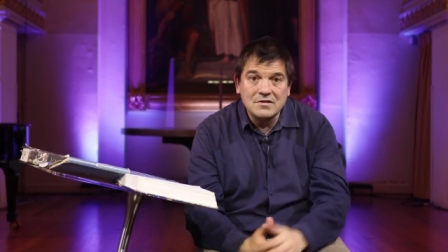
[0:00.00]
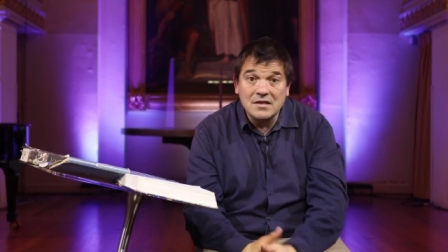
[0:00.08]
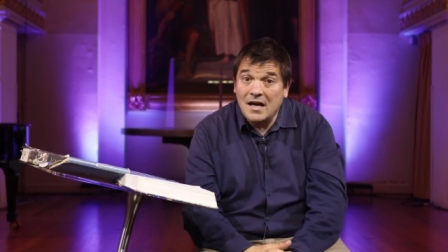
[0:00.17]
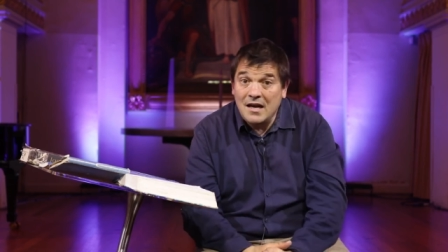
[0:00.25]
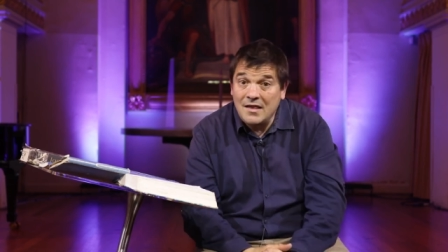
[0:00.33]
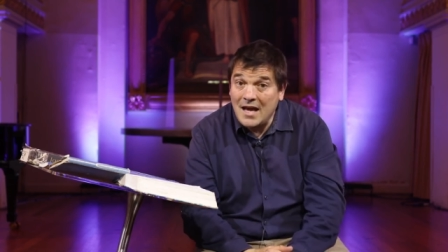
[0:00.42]

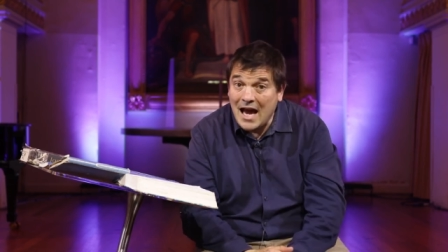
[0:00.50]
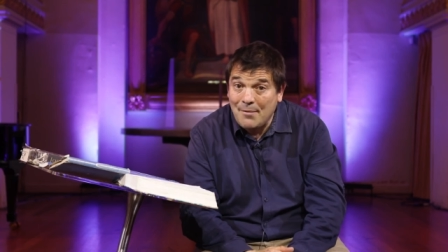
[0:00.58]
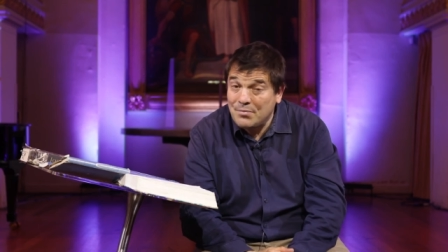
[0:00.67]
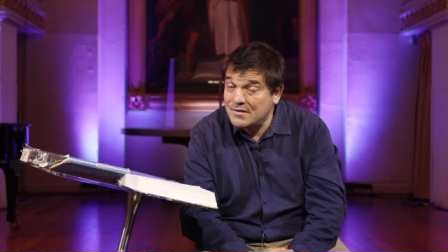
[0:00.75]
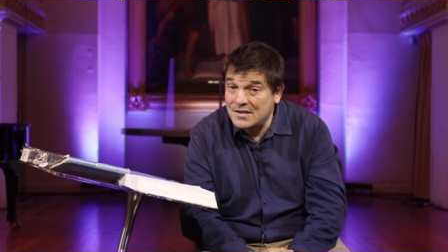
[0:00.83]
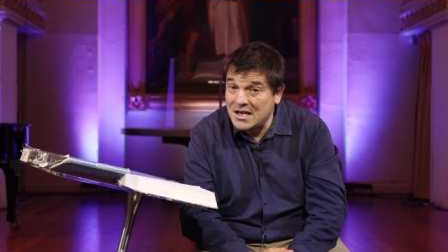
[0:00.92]
Did anything
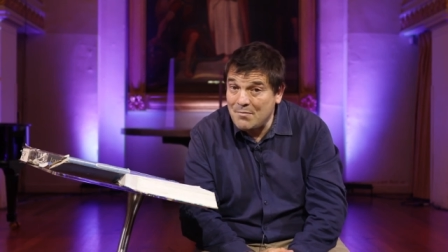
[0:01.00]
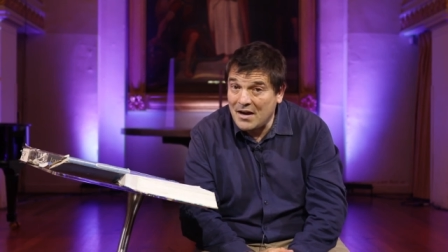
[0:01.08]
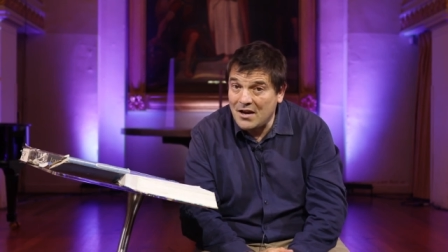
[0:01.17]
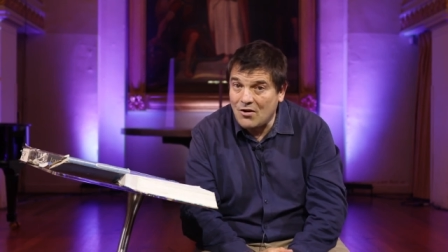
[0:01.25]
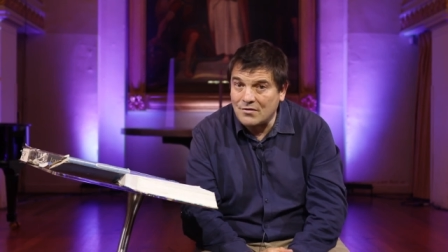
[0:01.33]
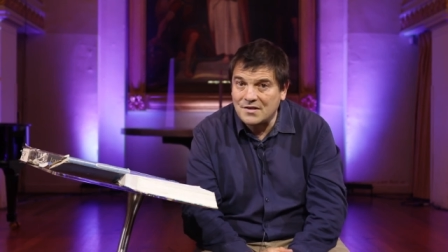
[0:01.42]
happen? Did he
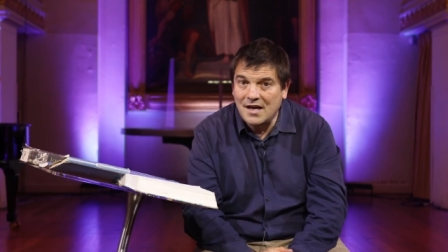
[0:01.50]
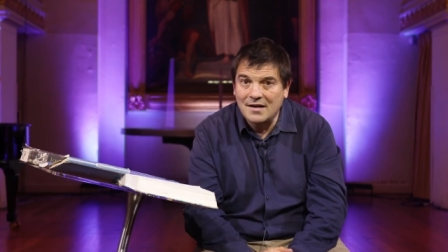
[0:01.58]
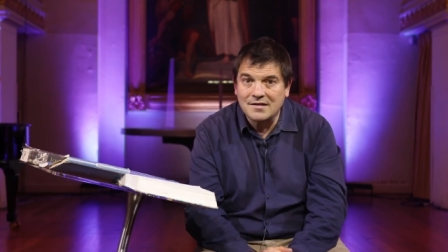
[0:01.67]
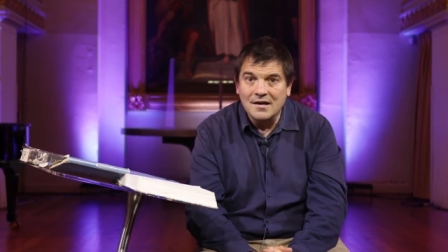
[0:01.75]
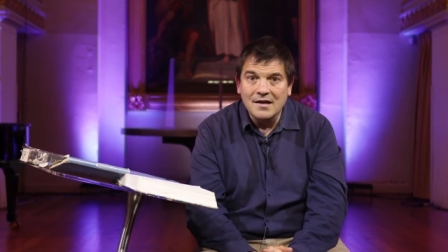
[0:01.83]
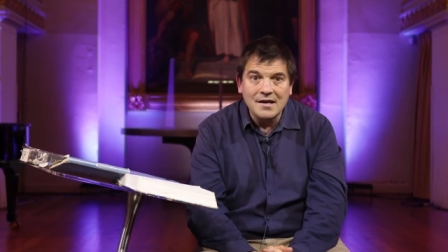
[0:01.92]
make
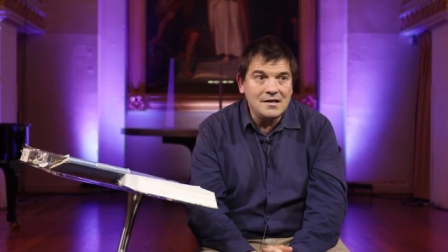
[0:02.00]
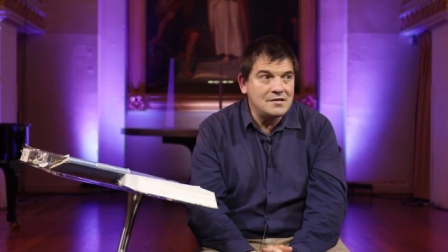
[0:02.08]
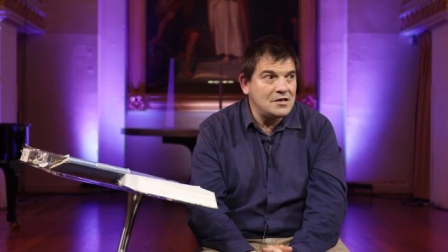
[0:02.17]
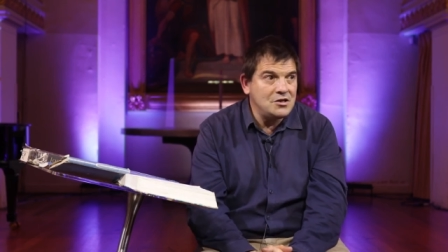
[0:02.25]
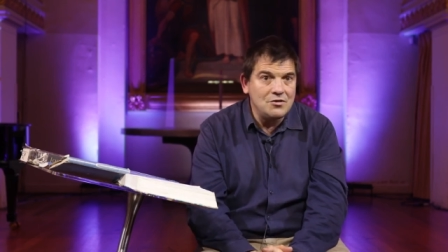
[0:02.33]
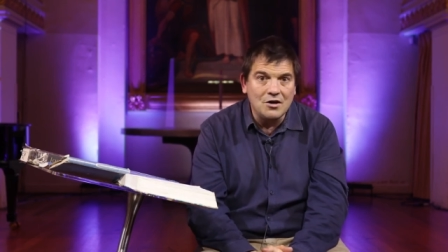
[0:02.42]
contact? He
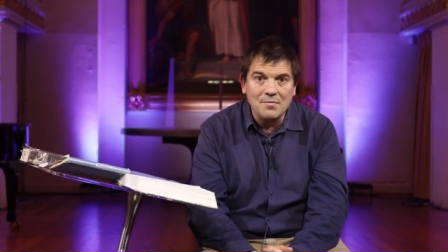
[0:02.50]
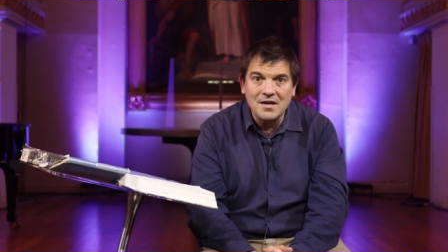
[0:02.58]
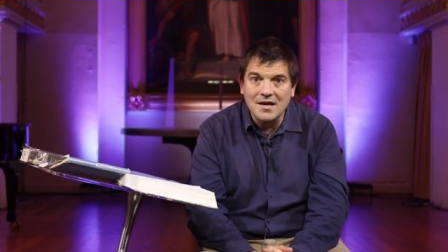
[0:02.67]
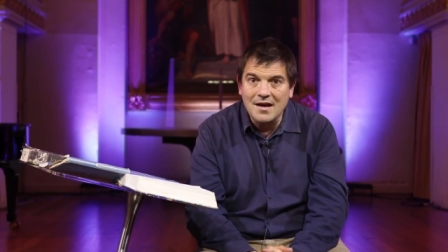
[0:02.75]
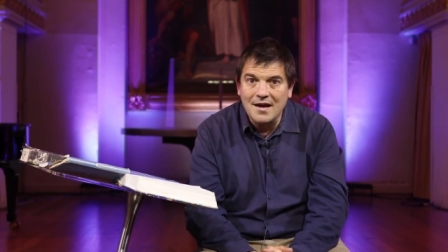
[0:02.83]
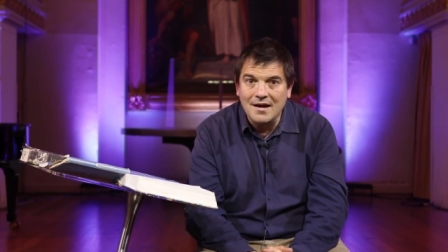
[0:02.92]
said, you've got to be
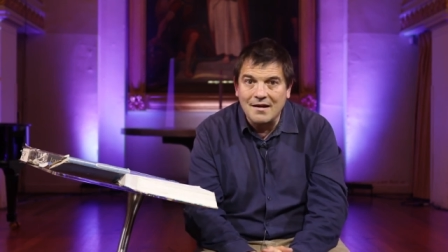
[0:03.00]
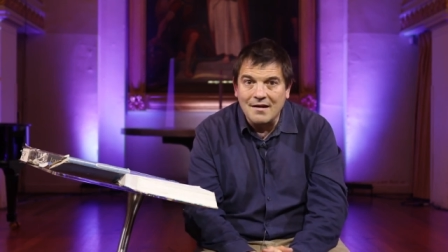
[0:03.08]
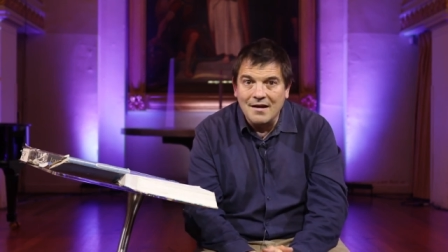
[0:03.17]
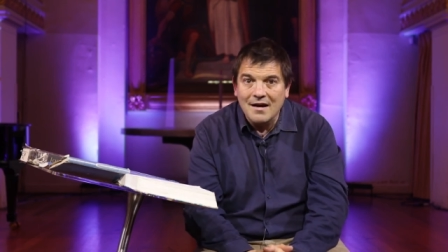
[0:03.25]
kidding.